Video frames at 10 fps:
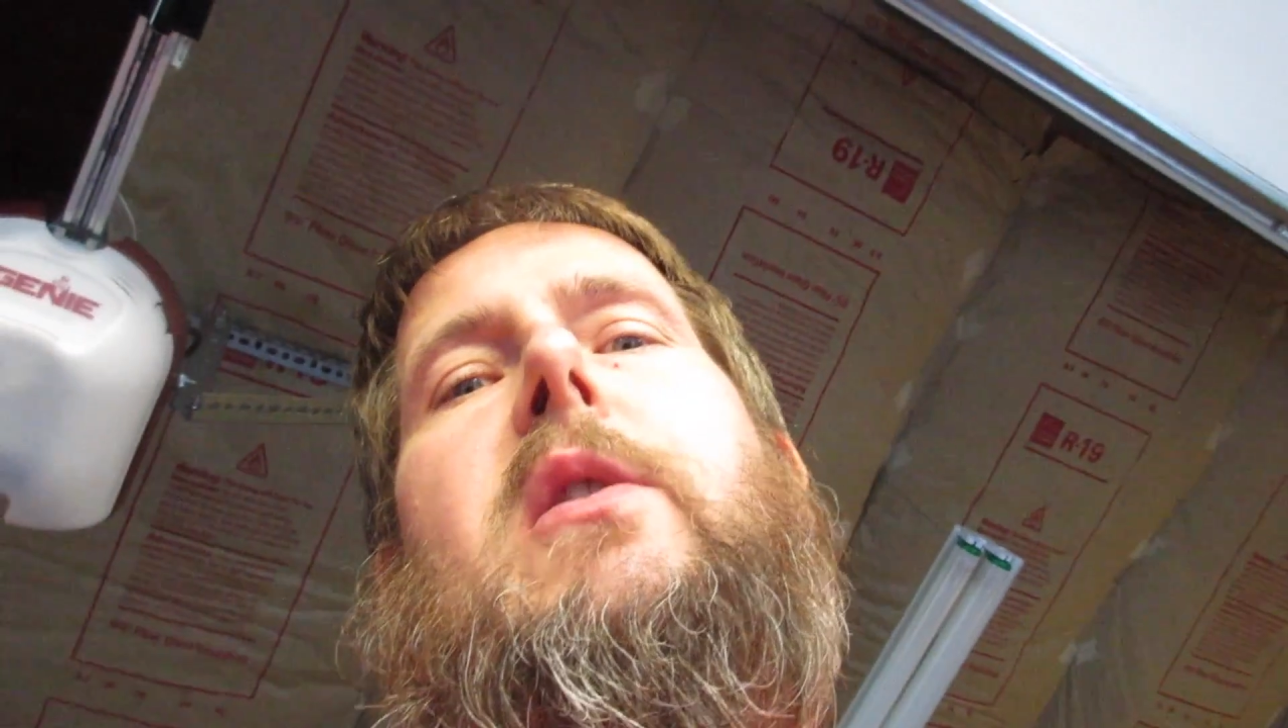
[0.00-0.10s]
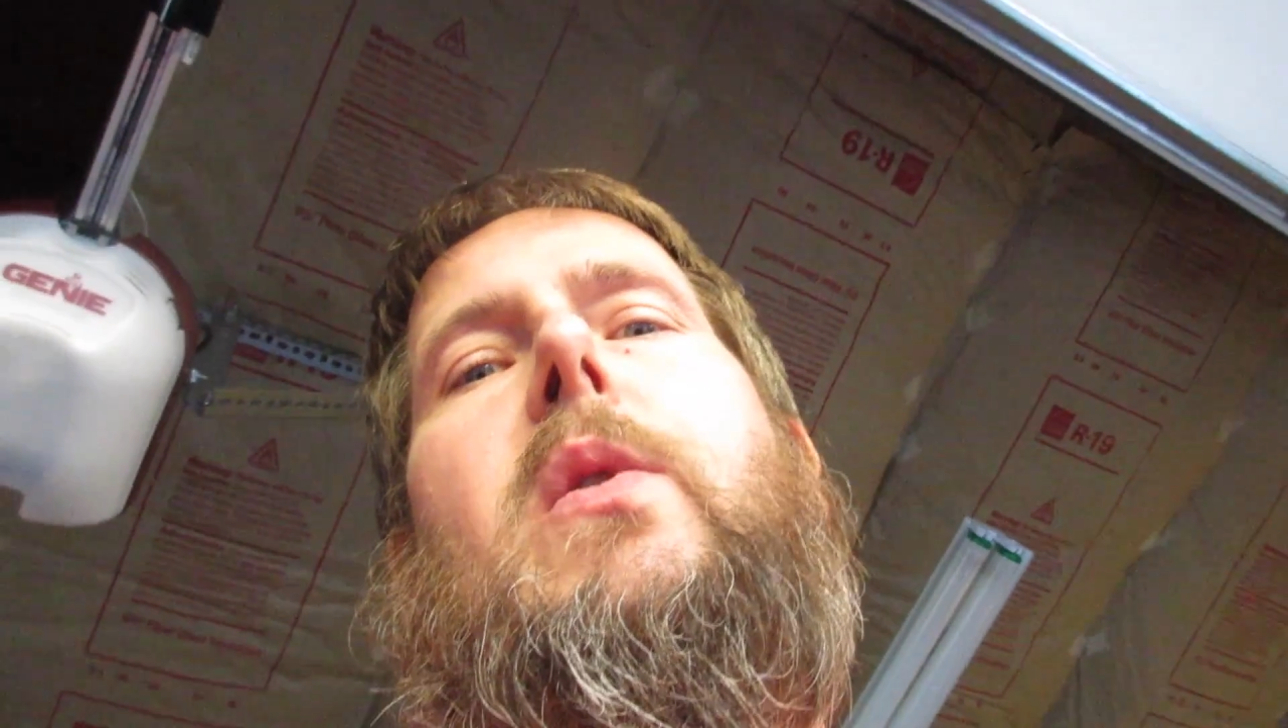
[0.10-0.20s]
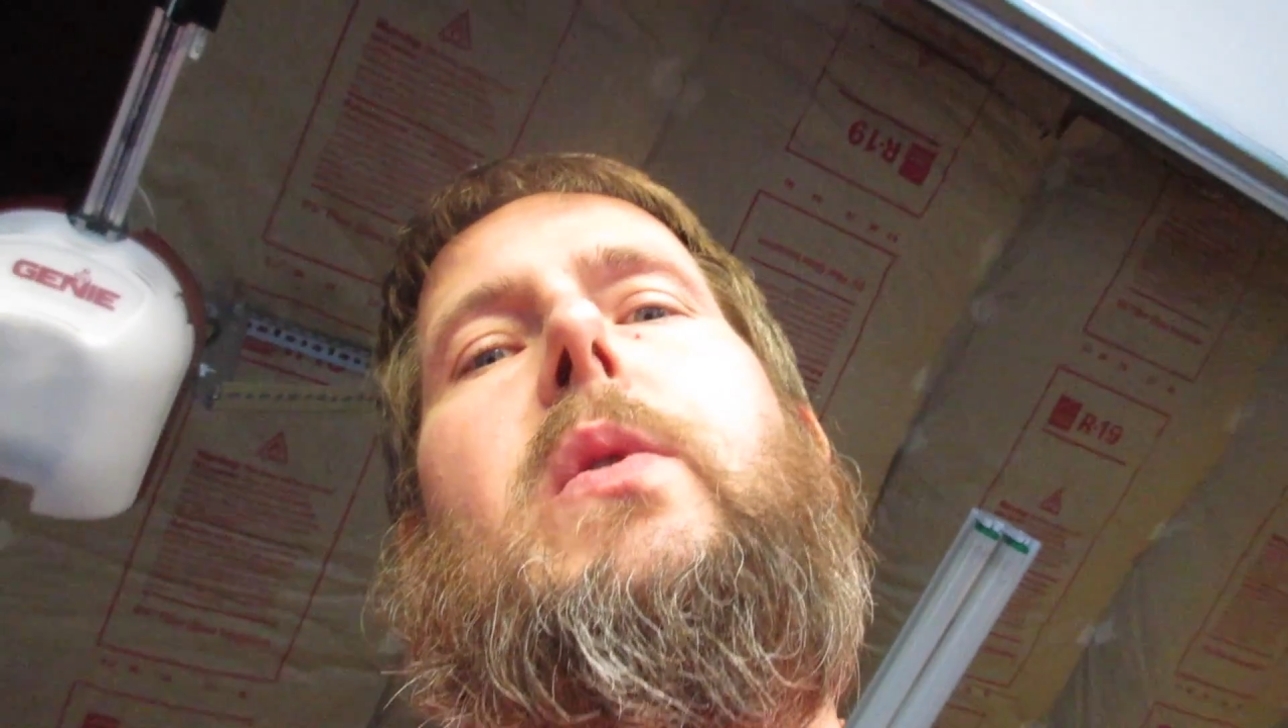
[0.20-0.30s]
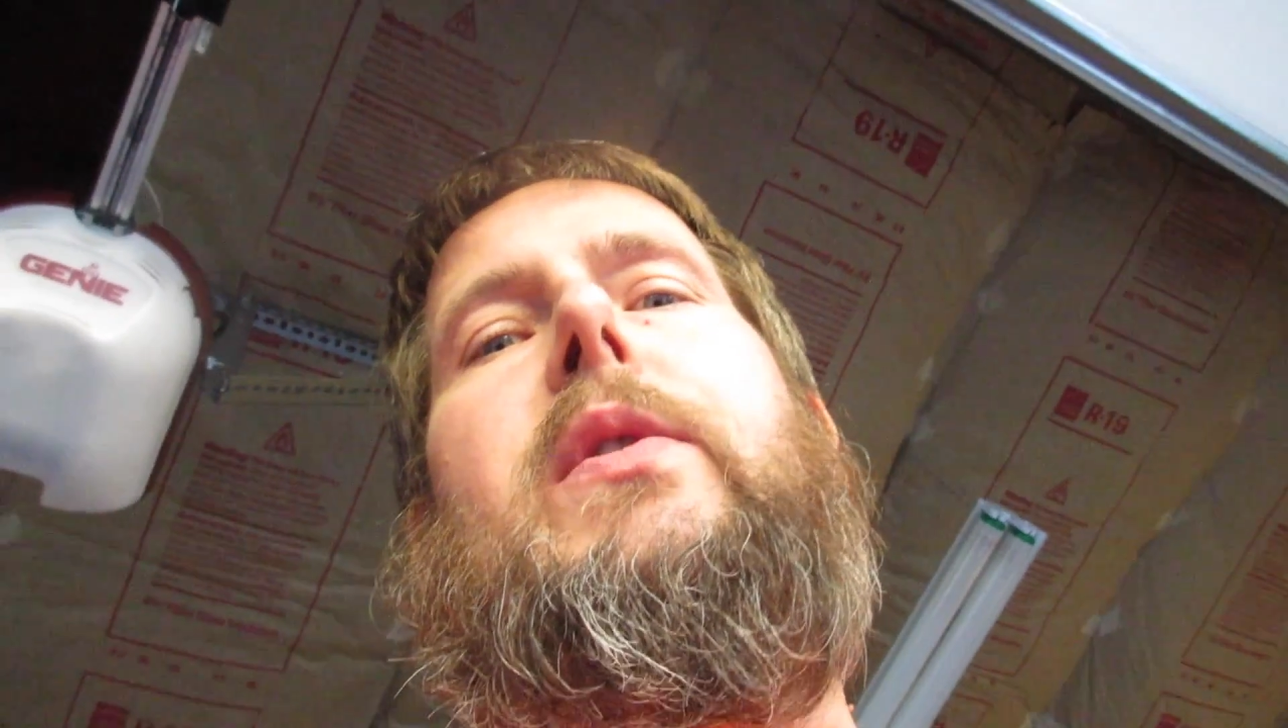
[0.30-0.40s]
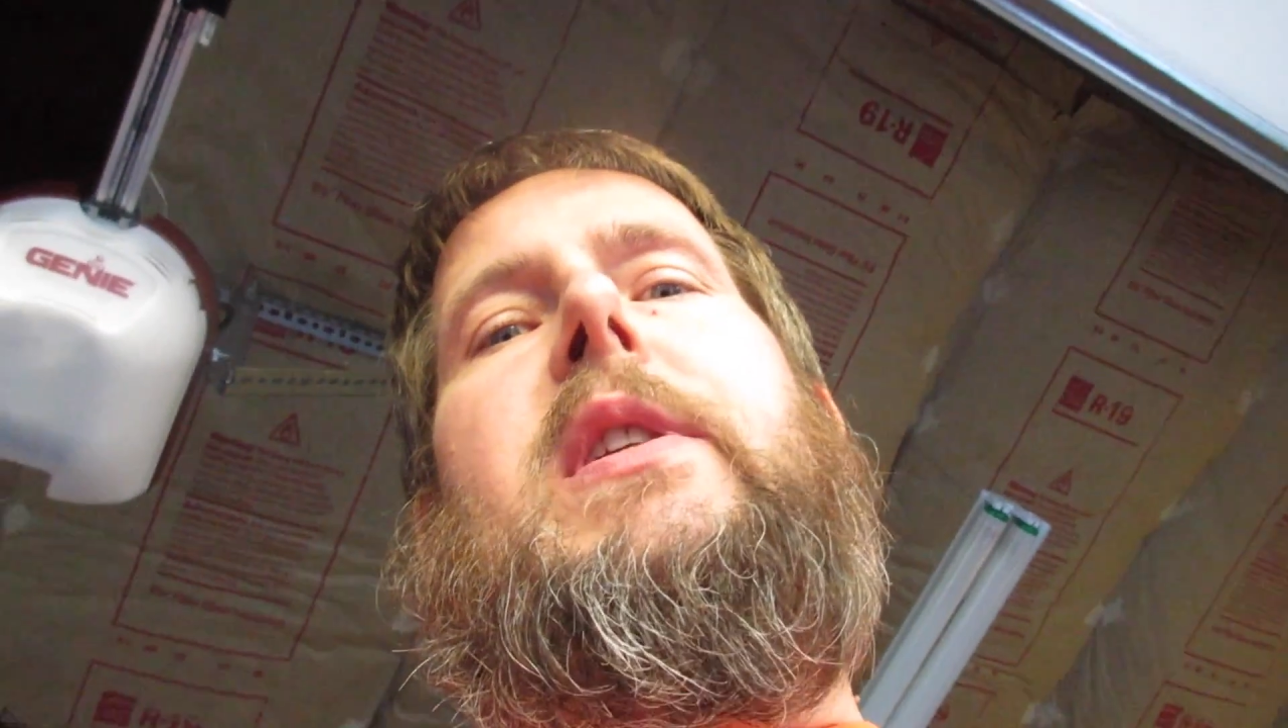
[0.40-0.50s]
to
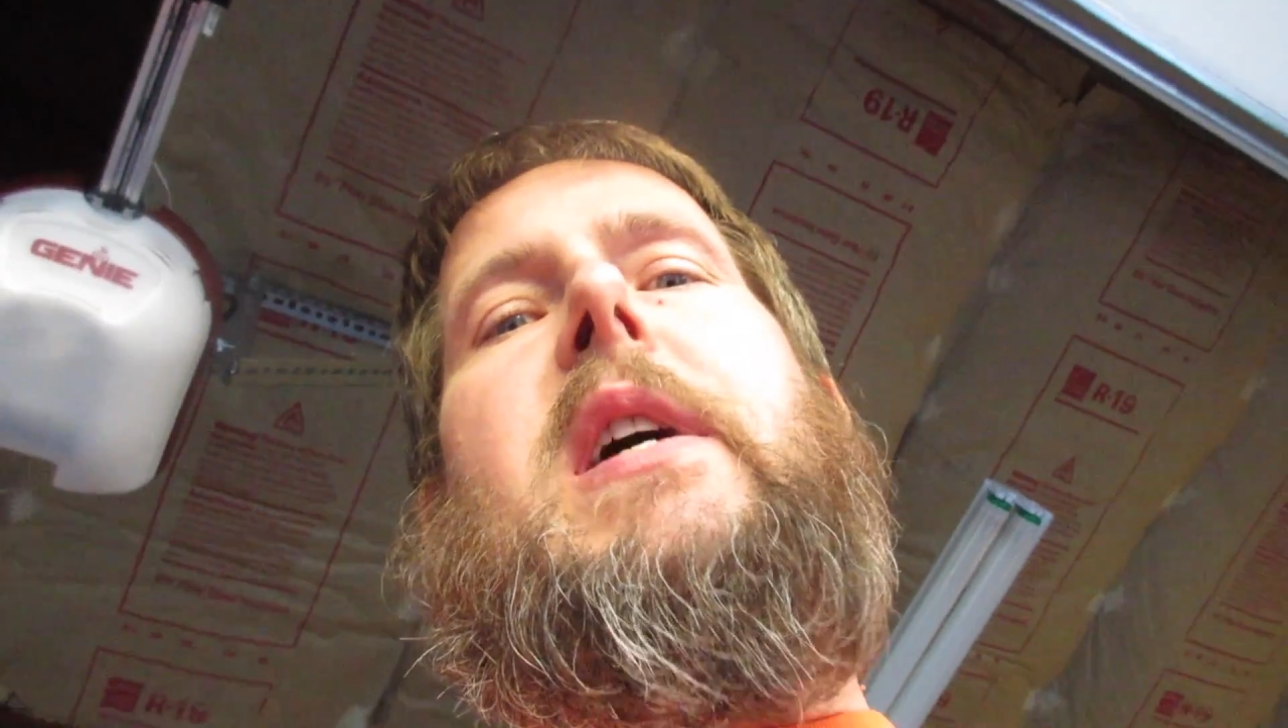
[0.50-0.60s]
hold the